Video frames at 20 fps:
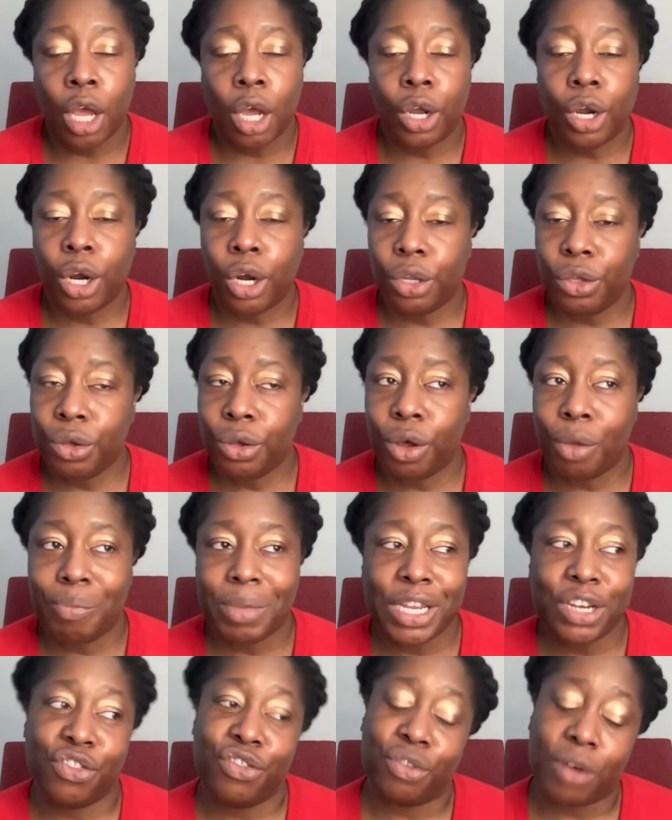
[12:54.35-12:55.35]
Girl, you're going to
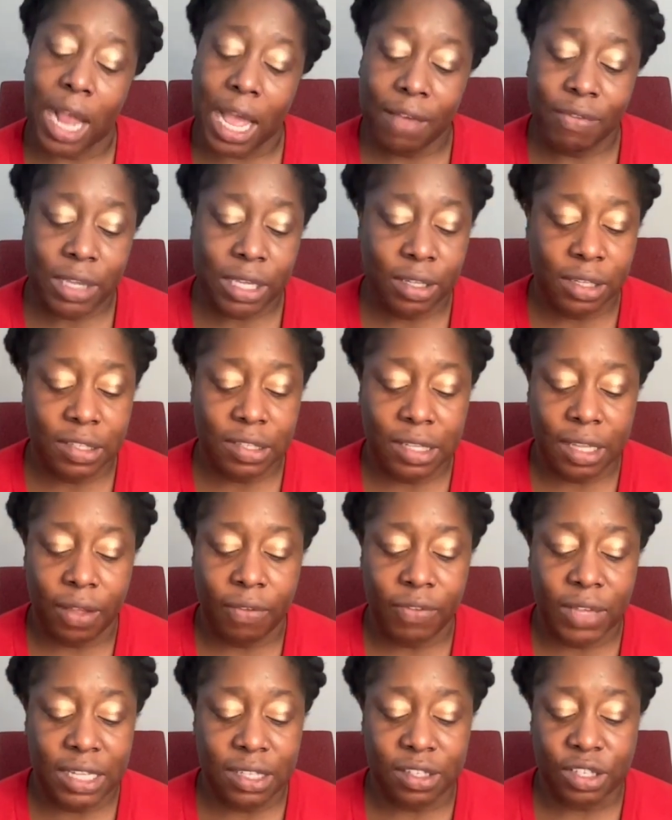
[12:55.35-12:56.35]
be driving
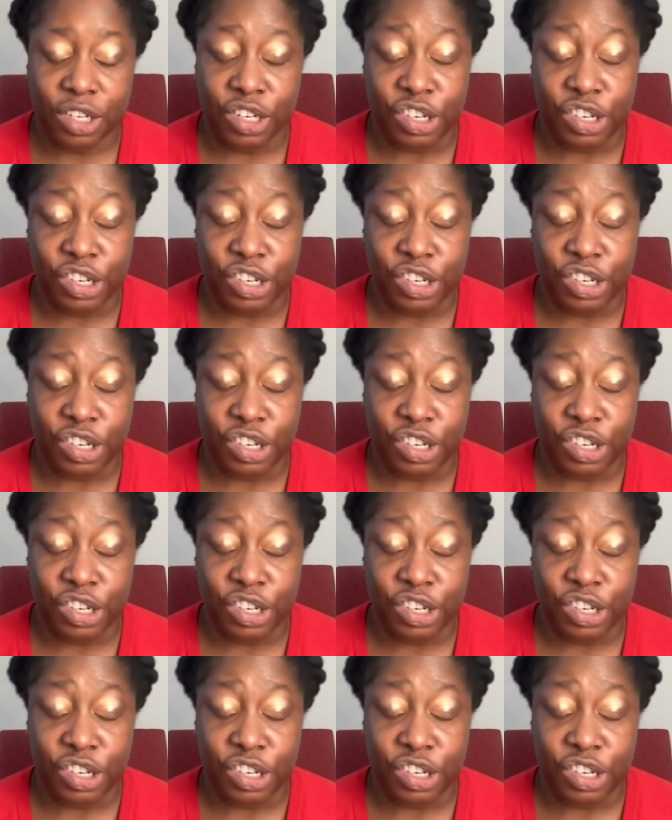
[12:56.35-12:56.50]
yourself into